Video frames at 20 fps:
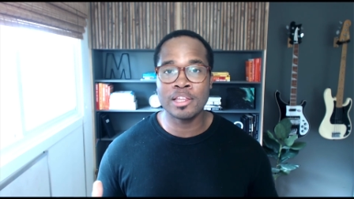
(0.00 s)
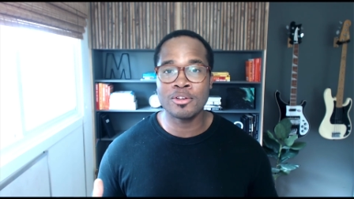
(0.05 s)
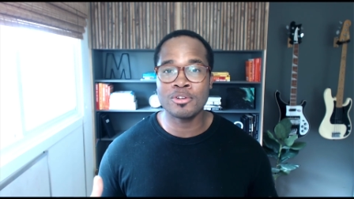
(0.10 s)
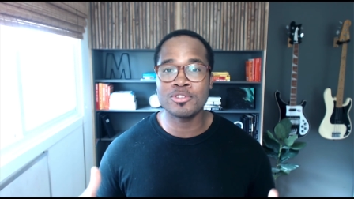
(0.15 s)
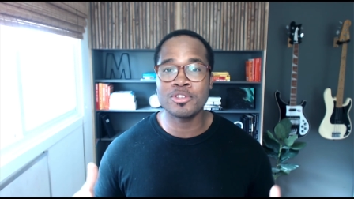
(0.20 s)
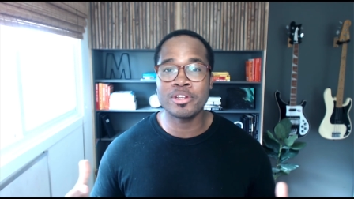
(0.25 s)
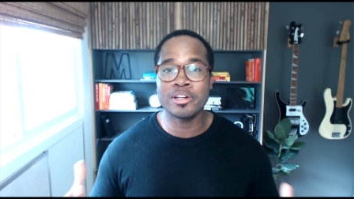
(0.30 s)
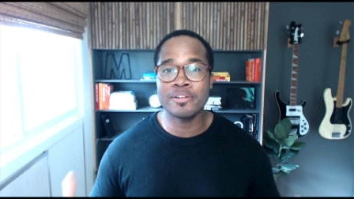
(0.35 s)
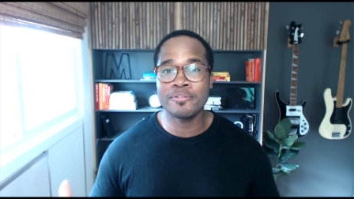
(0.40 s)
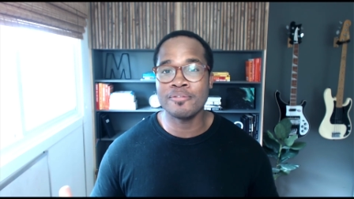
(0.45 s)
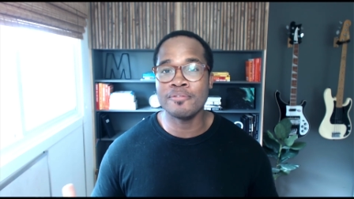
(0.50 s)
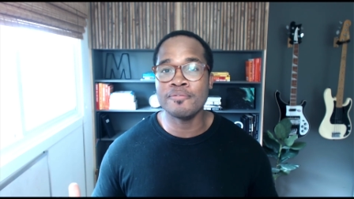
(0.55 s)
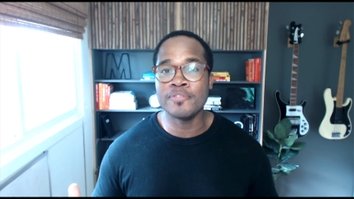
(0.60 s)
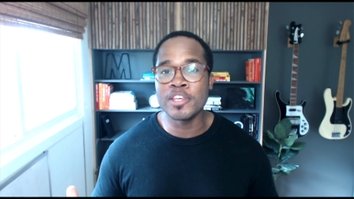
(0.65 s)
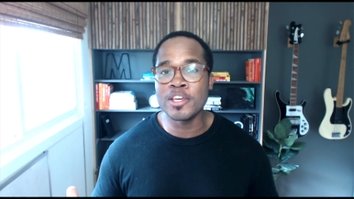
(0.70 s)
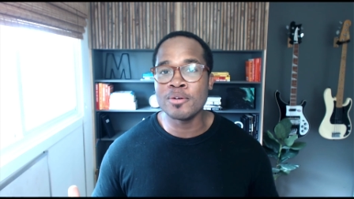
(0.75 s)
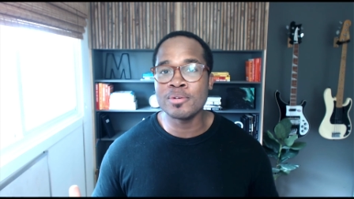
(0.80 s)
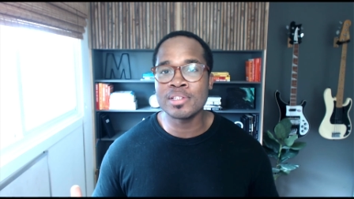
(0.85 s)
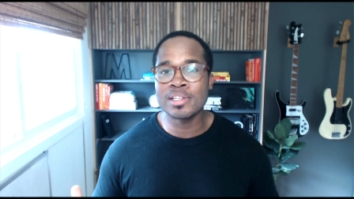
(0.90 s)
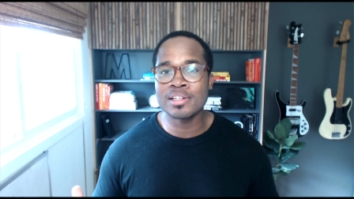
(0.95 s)
Those are the different
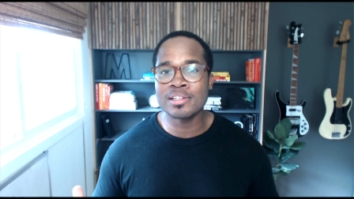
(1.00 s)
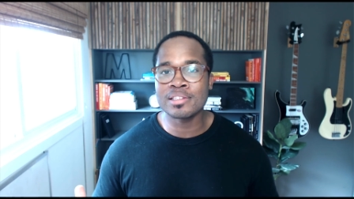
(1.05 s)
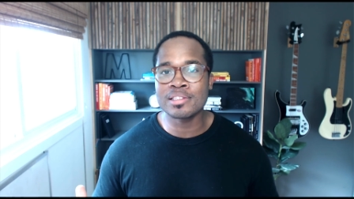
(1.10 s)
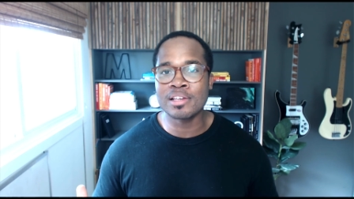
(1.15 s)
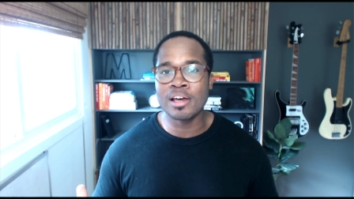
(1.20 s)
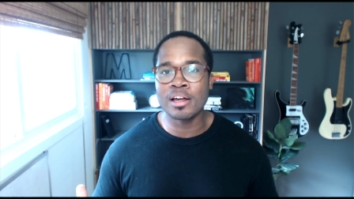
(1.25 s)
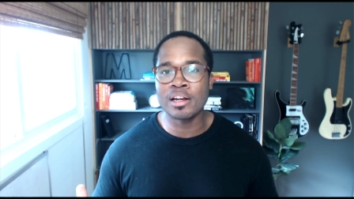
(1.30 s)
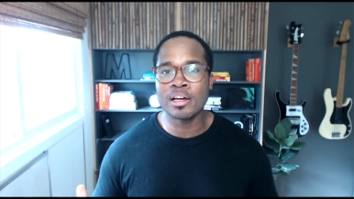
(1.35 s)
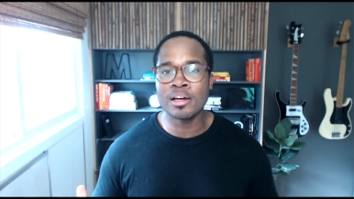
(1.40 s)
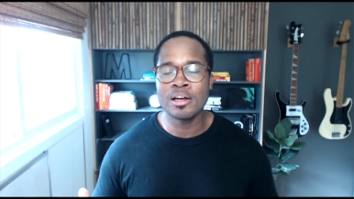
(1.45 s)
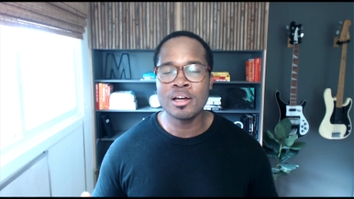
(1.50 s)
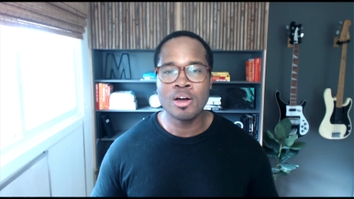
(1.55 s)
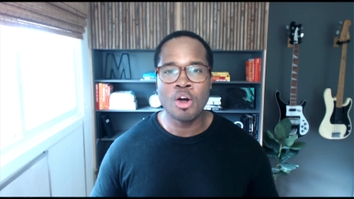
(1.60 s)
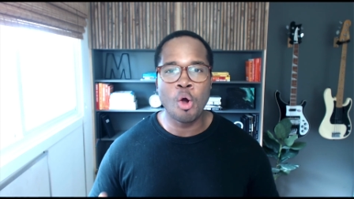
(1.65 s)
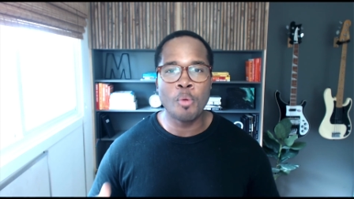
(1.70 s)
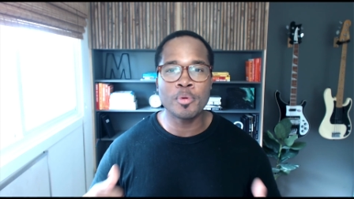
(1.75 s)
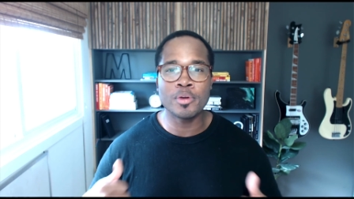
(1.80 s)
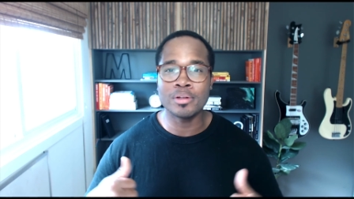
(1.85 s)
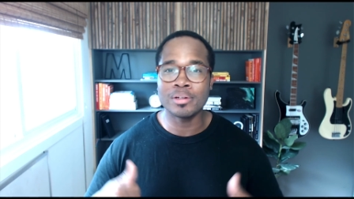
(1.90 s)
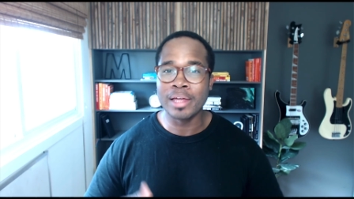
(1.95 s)
views in Asana.
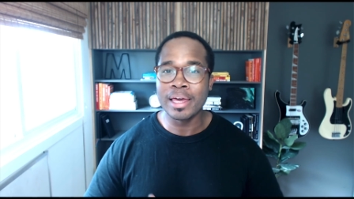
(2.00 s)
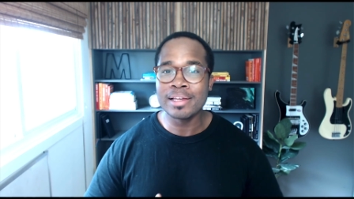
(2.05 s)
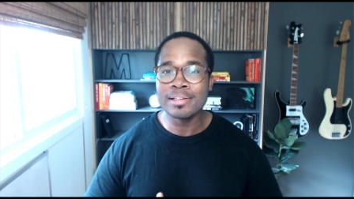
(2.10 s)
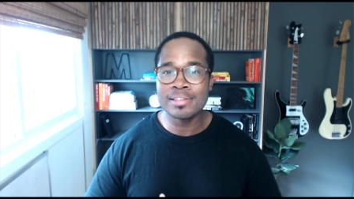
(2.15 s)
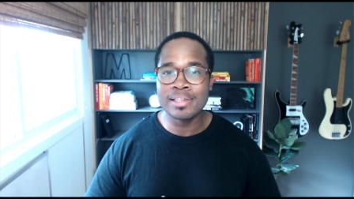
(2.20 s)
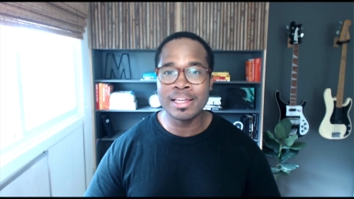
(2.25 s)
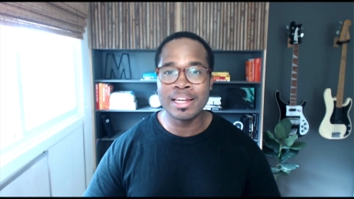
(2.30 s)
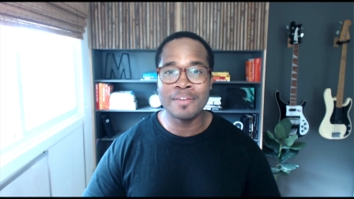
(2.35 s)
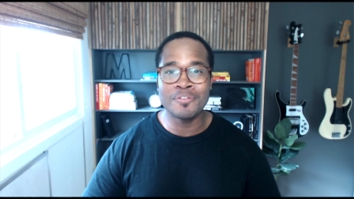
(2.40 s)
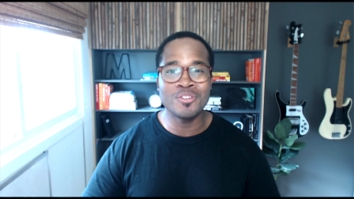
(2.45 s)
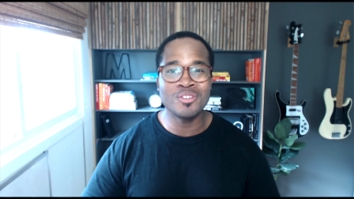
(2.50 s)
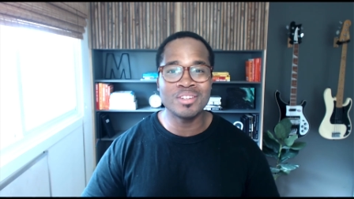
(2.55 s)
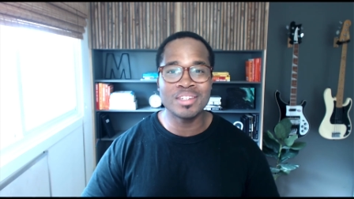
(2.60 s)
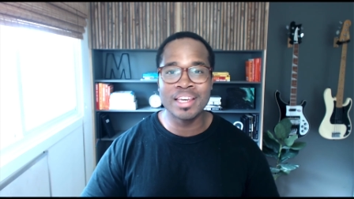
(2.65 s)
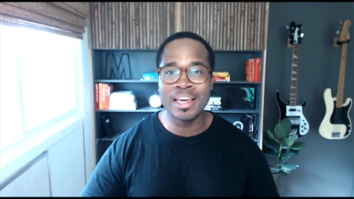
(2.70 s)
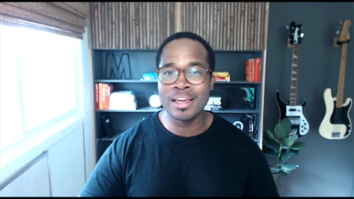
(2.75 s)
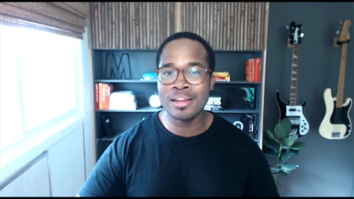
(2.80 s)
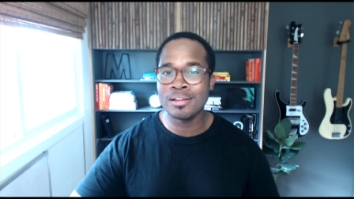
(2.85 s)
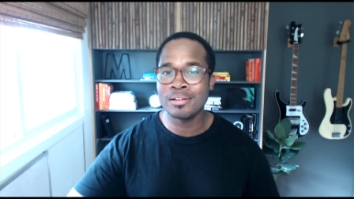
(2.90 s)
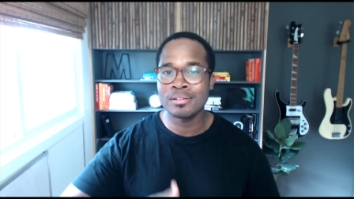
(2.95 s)
Hope you liked it. If you
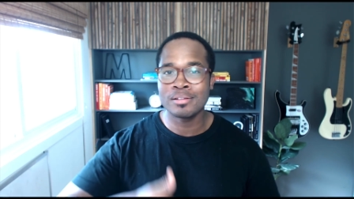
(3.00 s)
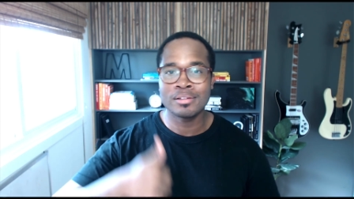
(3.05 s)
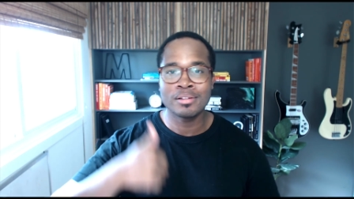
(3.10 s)
did,